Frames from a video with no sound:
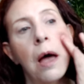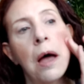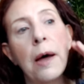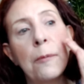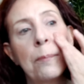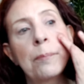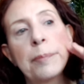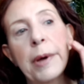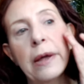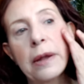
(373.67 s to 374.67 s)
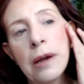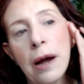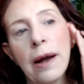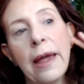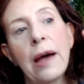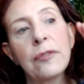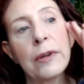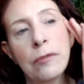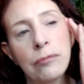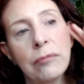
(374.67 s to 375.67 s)
um, but I
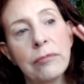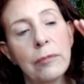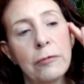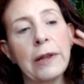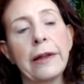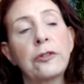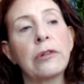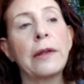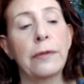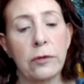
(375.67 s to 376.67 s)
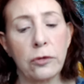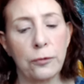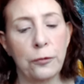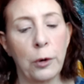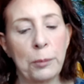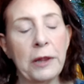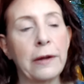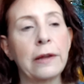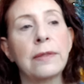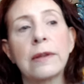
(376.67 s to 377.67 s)
haven't really tried this
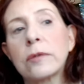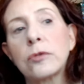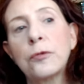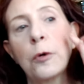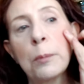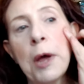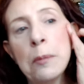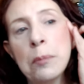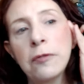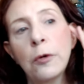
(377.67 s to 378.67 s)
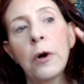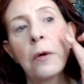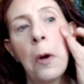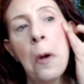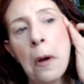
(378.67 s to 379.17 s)
formula in this format before.